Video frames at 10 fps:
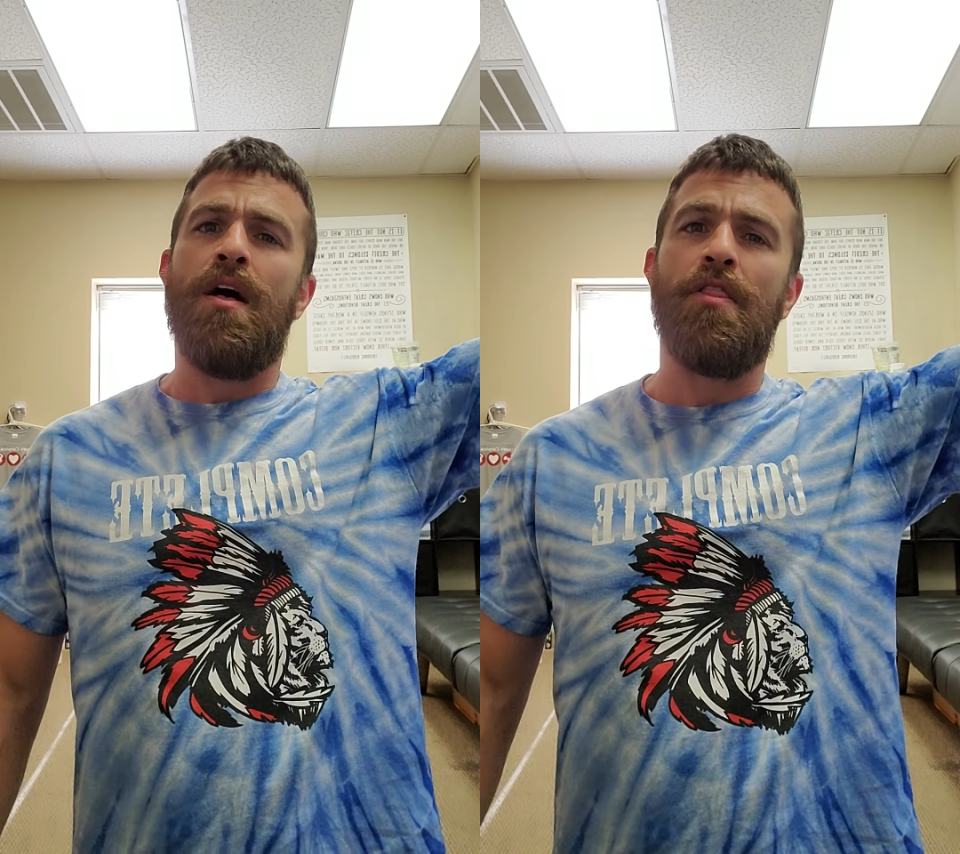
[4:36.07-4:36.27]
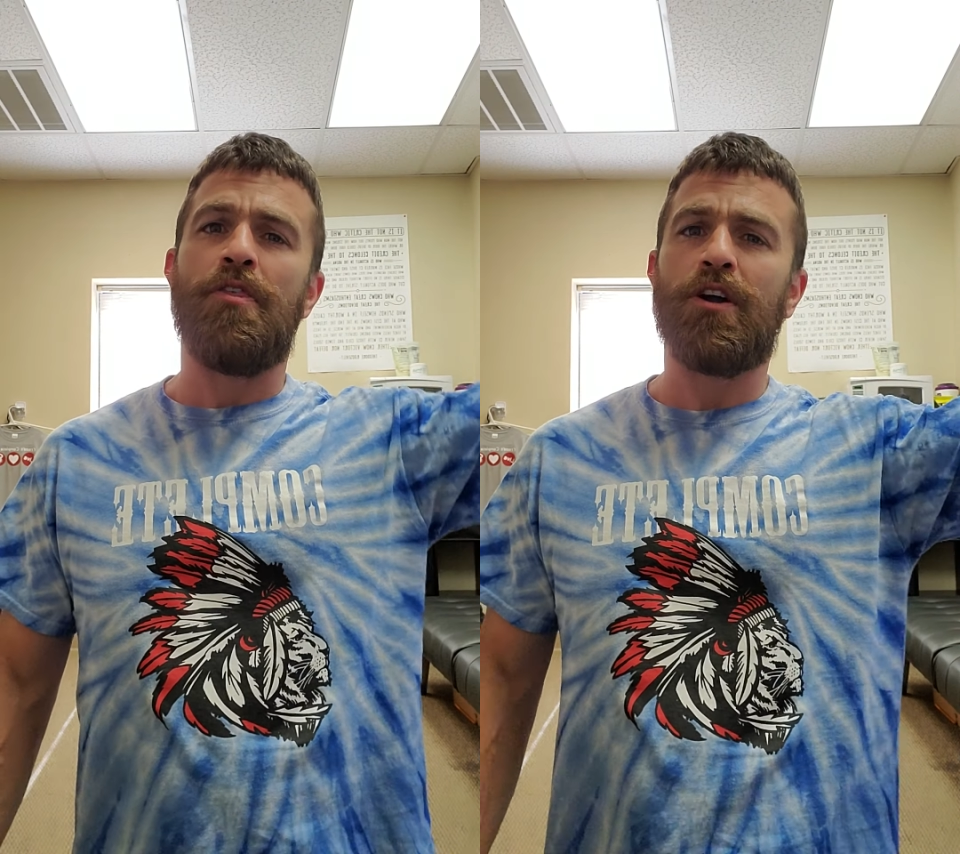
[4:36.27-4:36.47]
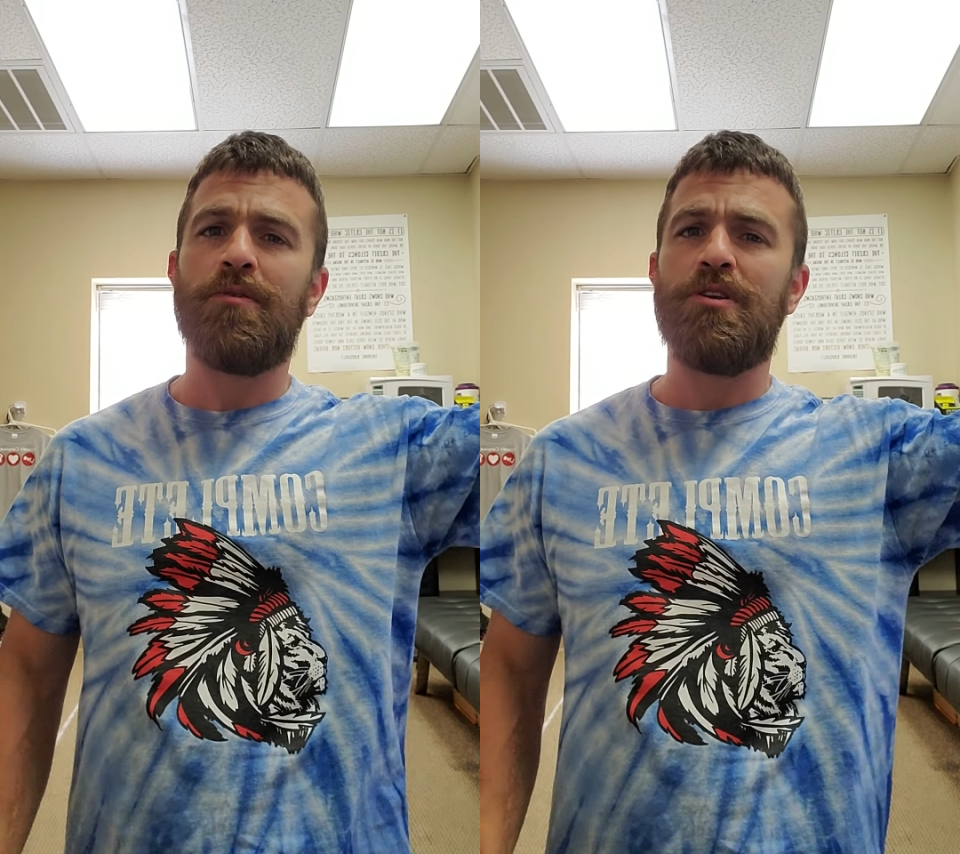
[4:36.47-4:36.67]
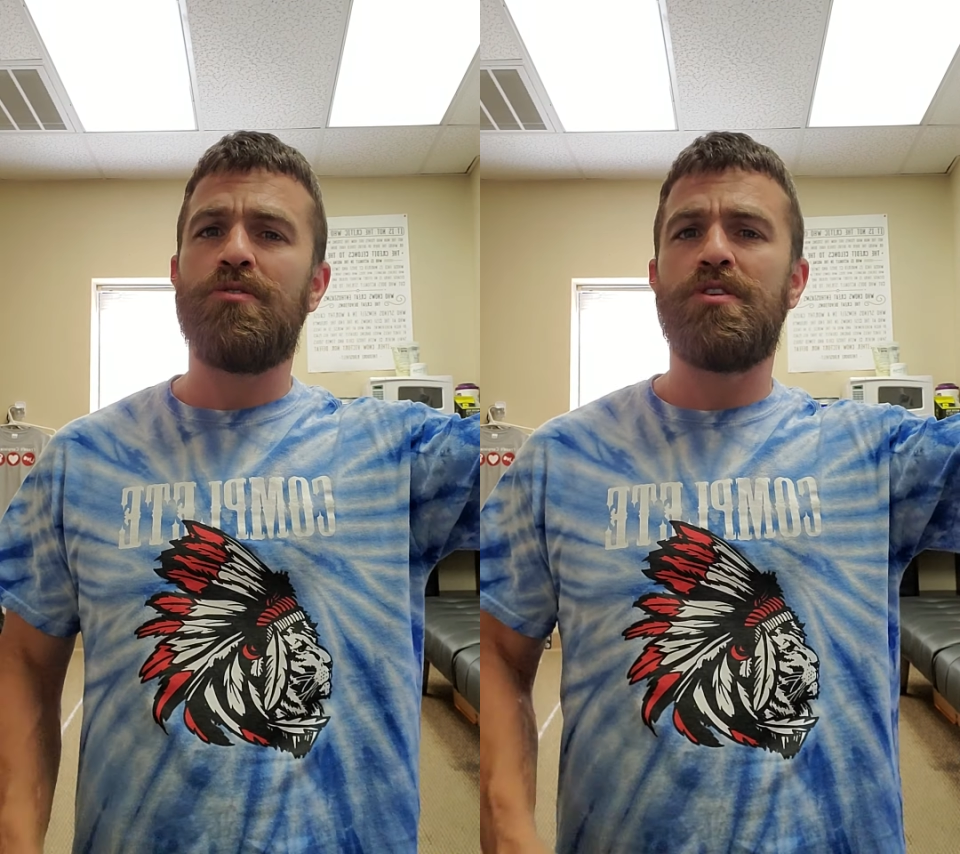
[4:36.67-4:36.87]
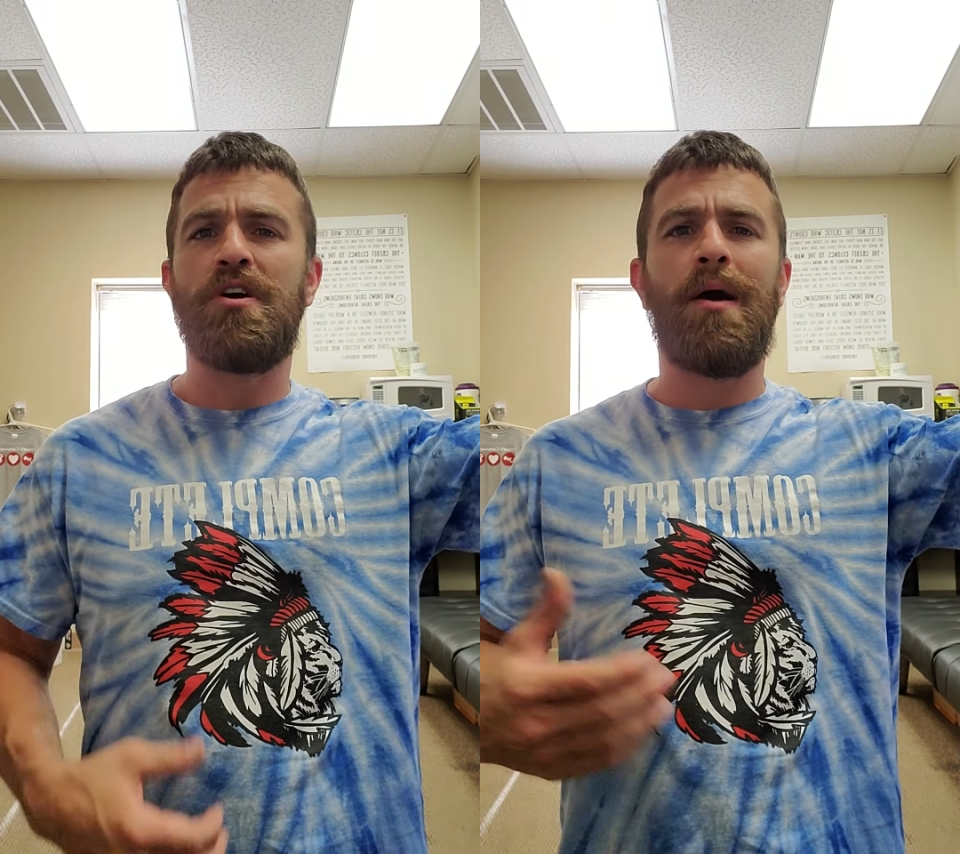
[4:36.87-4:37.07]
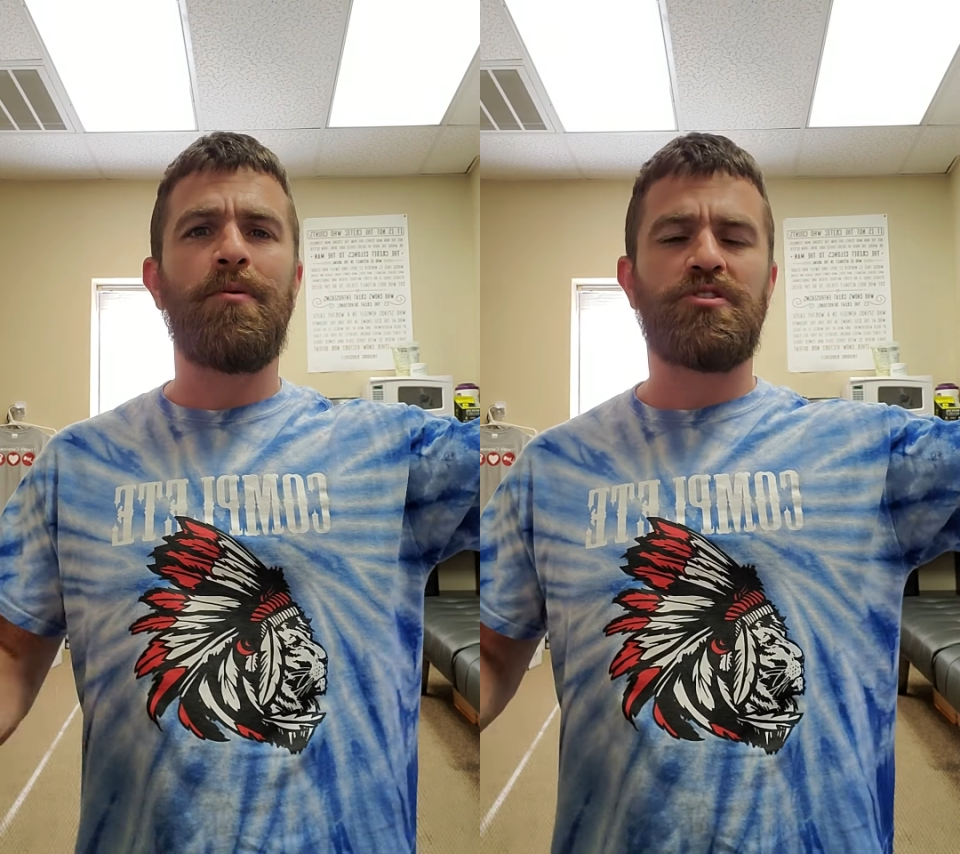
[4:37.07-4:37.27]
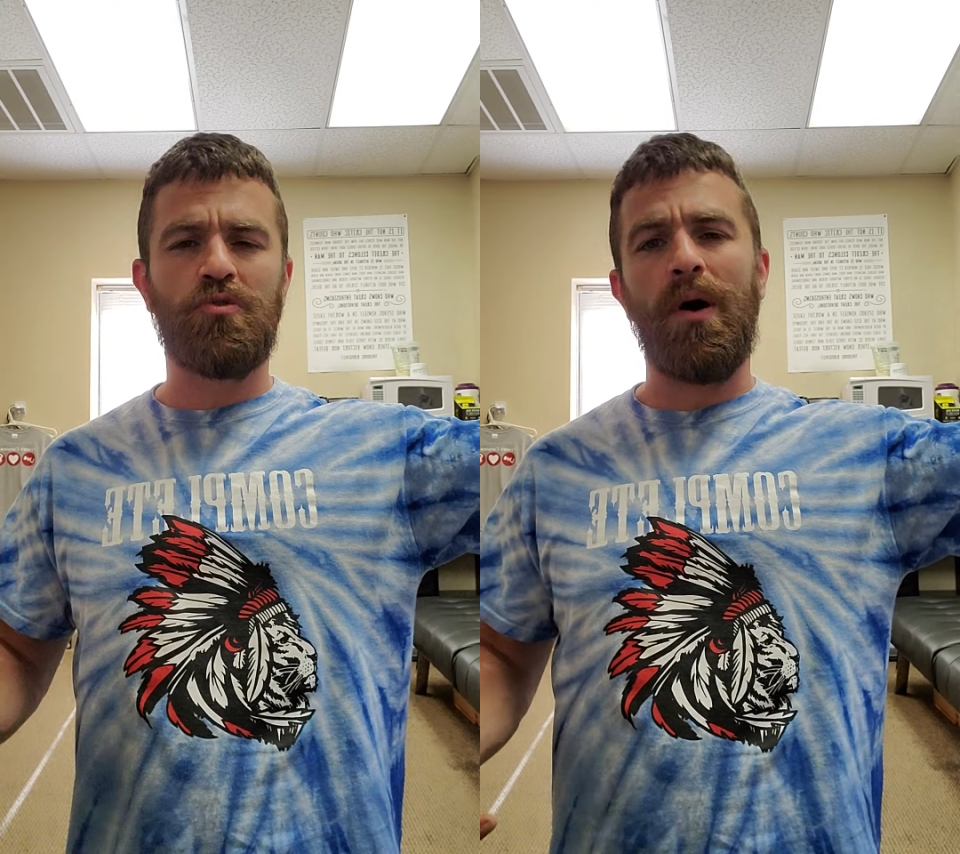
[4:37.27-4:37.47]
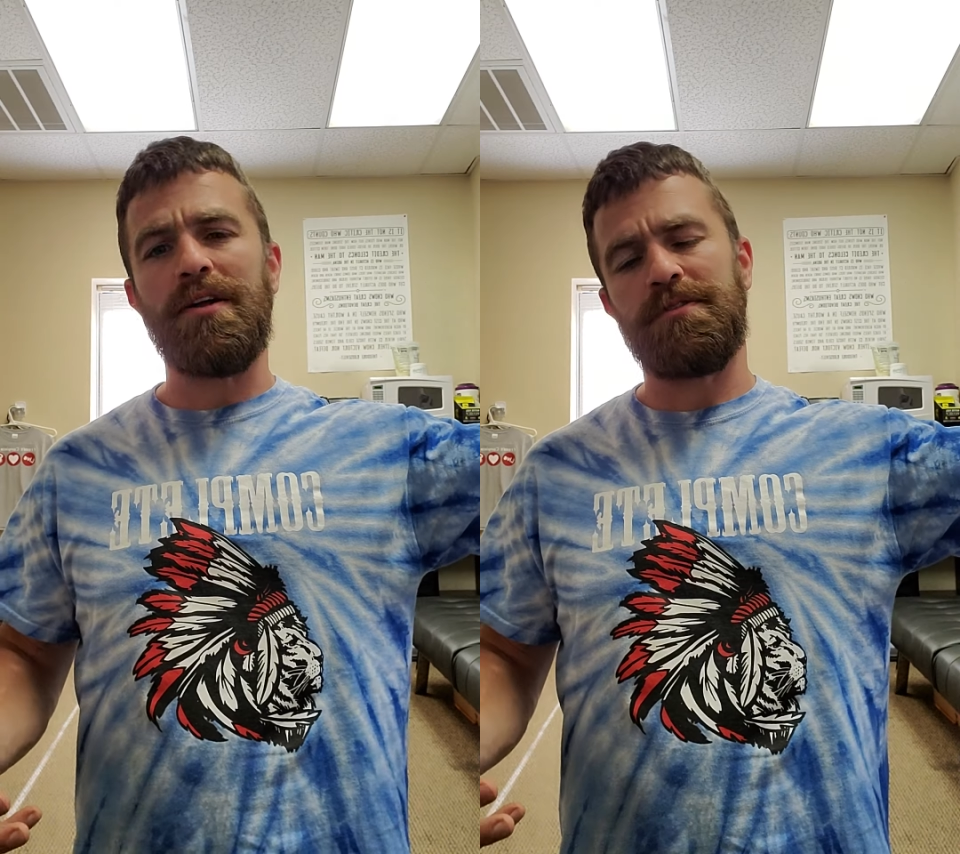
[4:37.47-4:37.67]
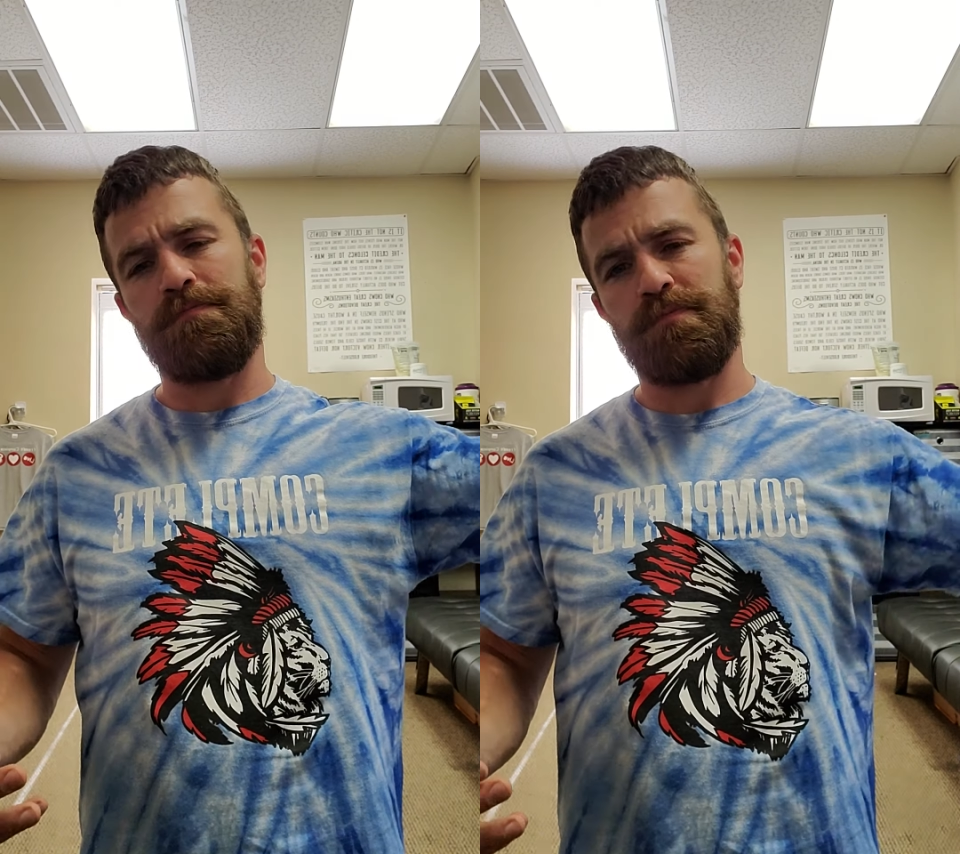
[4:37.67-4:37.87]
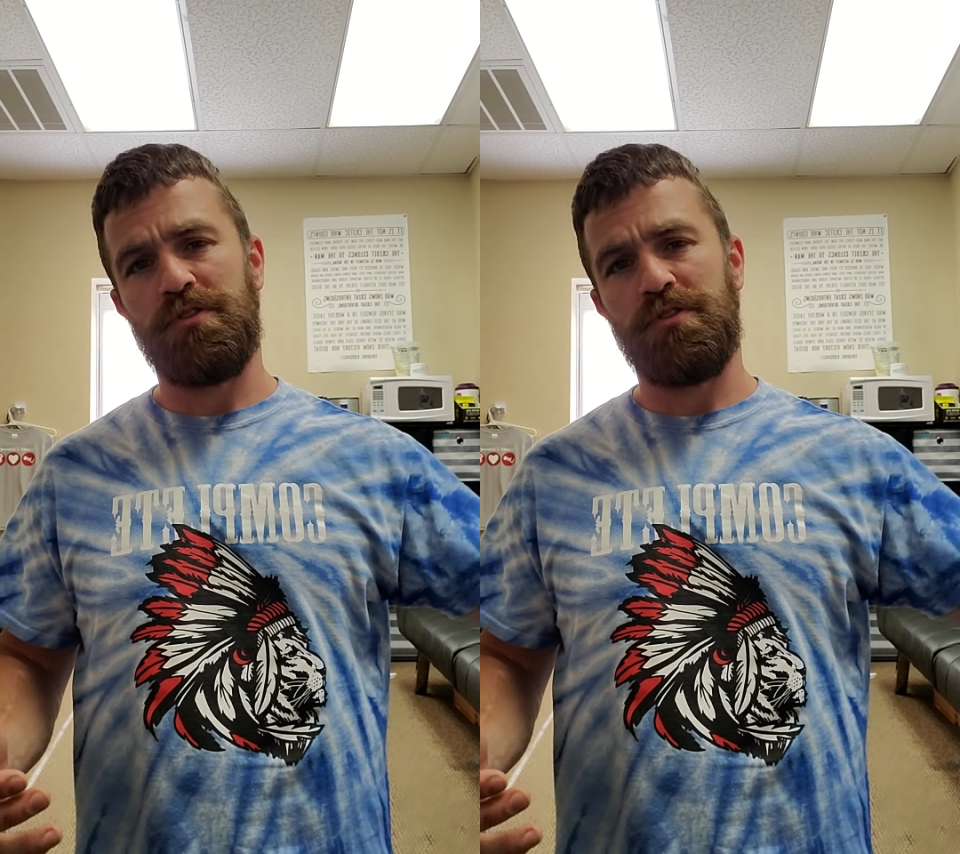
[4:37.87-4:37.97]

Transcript: And they're going to be doing goblet squats.